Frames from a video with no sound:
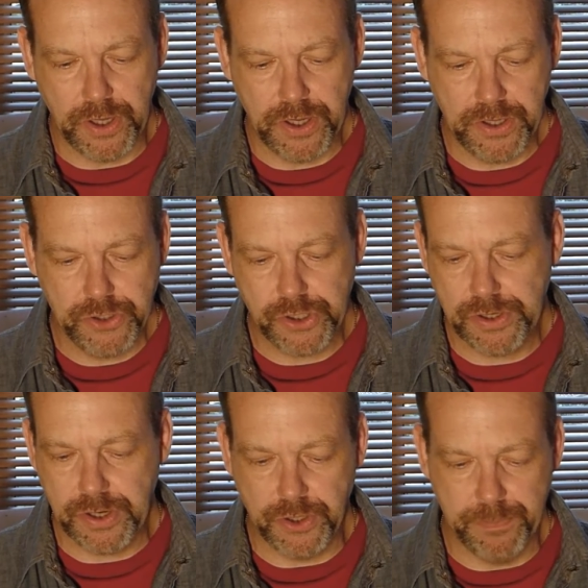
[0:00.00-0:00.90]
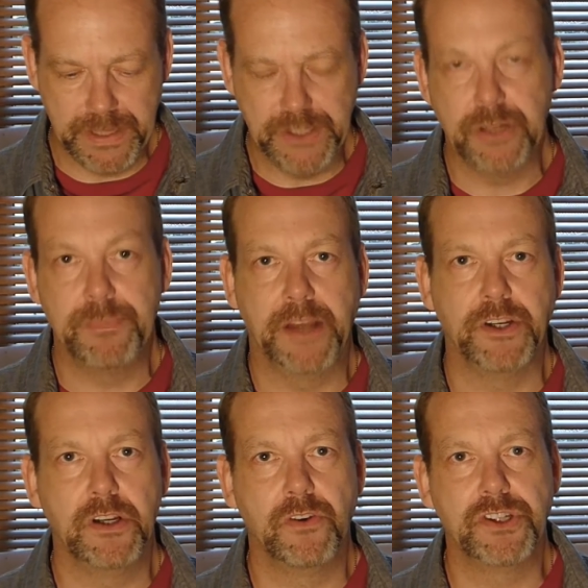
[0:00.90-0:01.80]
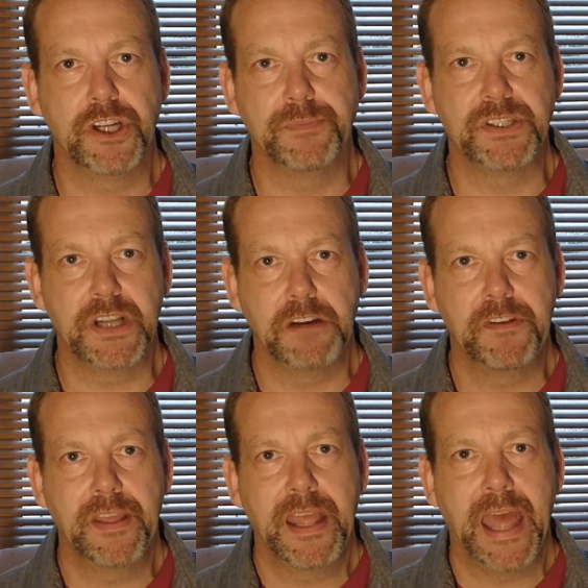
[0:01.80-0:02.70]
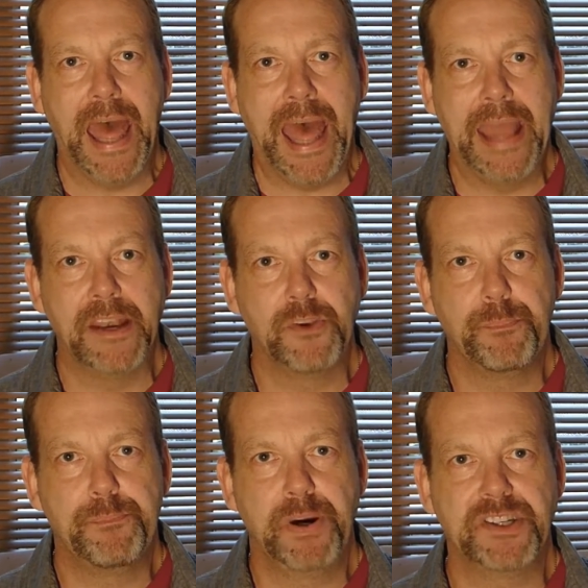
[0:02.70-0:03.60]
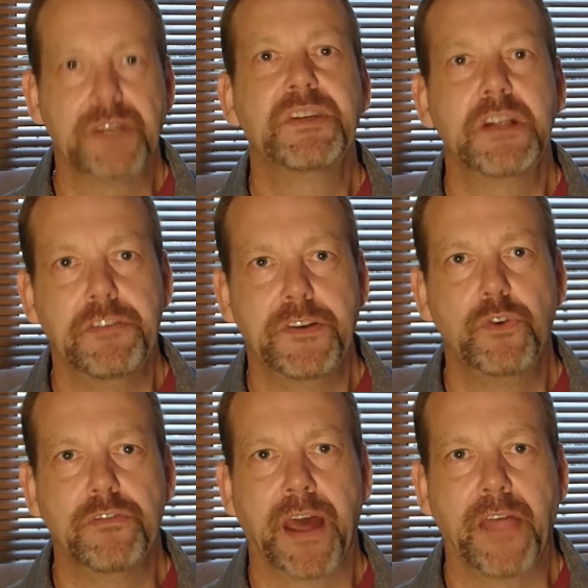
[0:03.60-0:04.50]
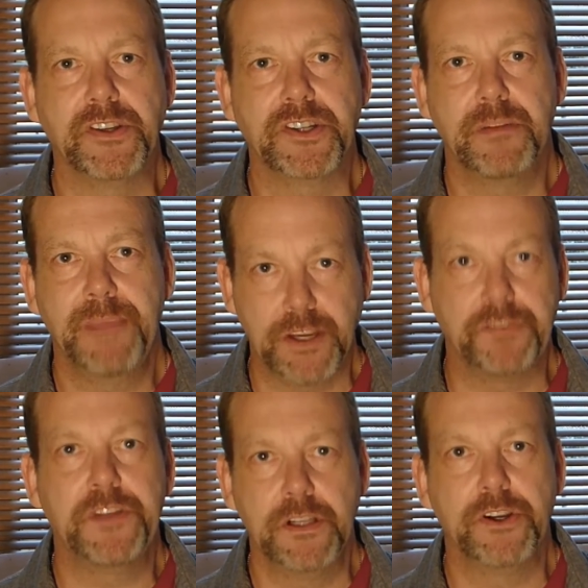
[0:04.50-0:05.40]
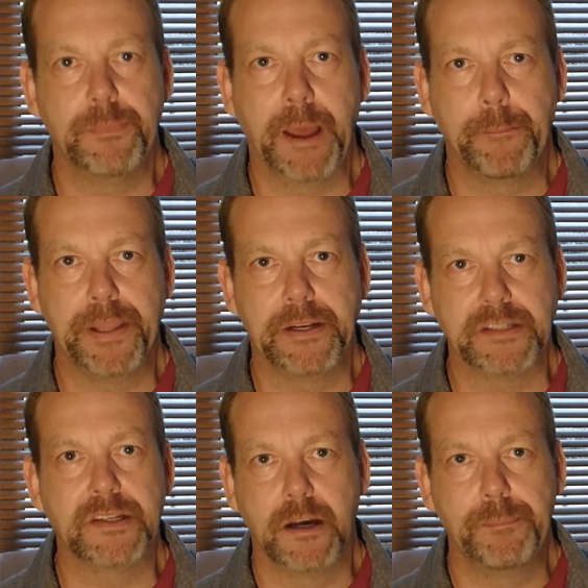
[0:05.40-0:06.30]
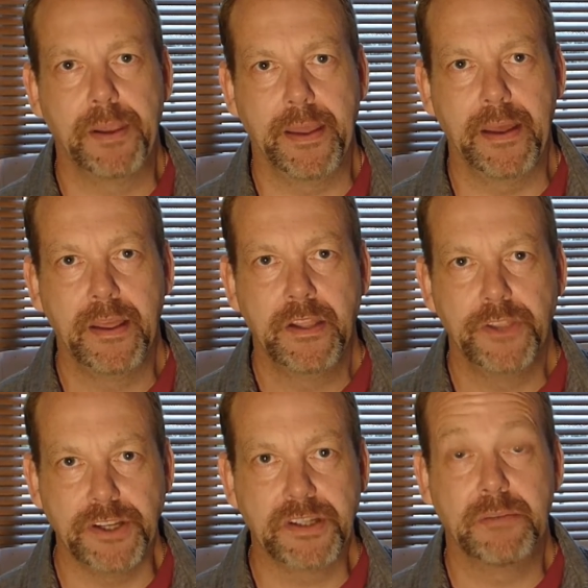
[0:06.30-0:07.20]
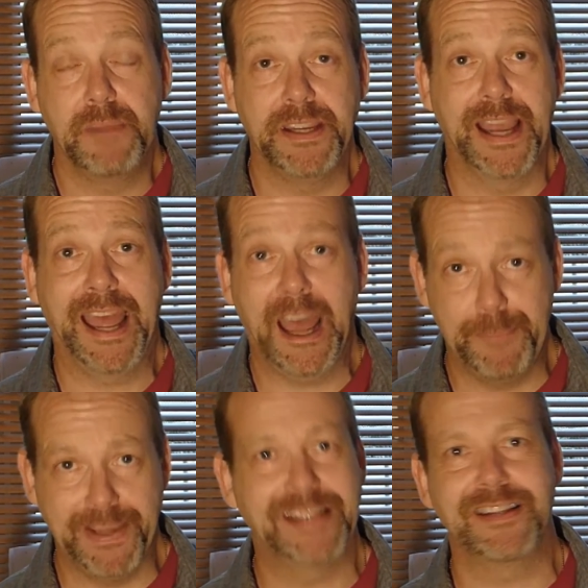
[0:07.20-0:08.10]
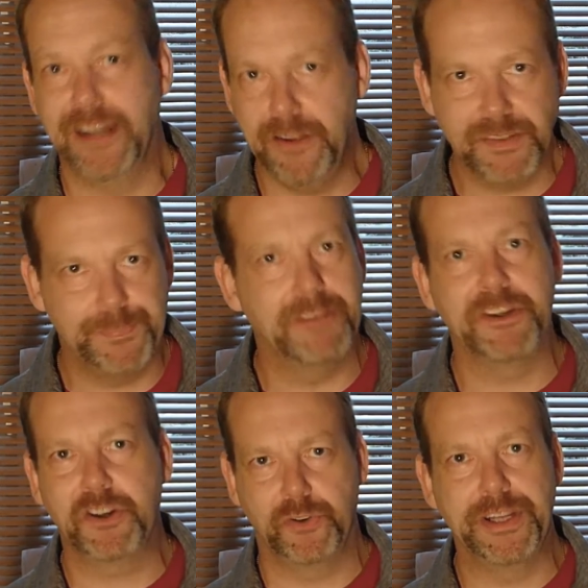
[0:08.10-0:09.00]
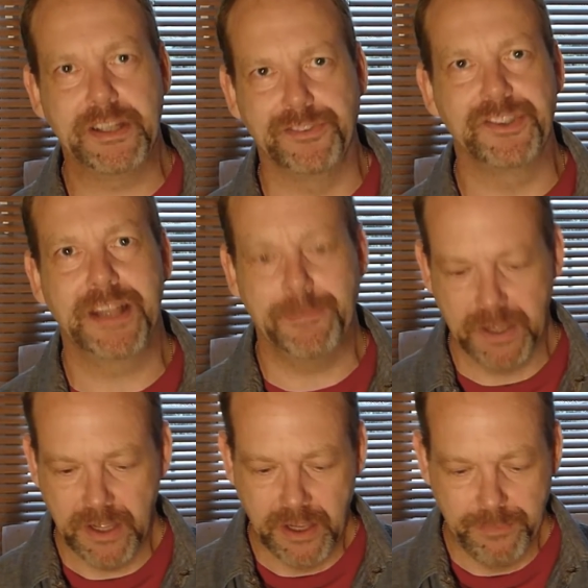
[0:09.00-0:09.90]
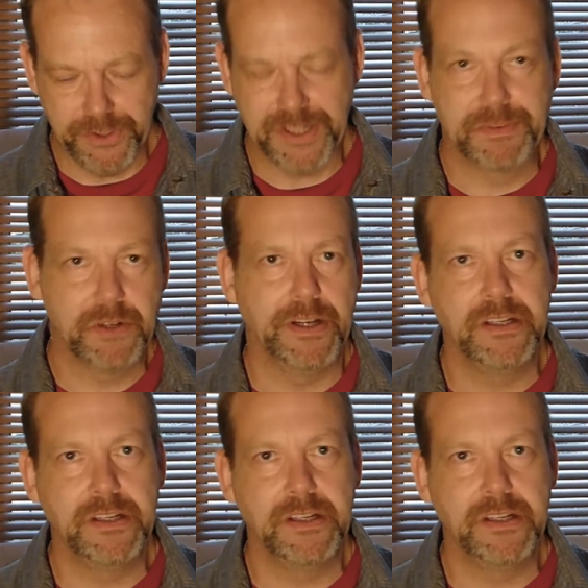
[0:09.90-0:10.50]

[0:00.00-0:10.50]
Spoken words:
urgent, your medium, and your long-term stuff, and put some stuff in all of that that's going to make you feel good about being a guitar player, that's going to make you happy. Yes, I know it's a bit of a corny concept, but there's absolutely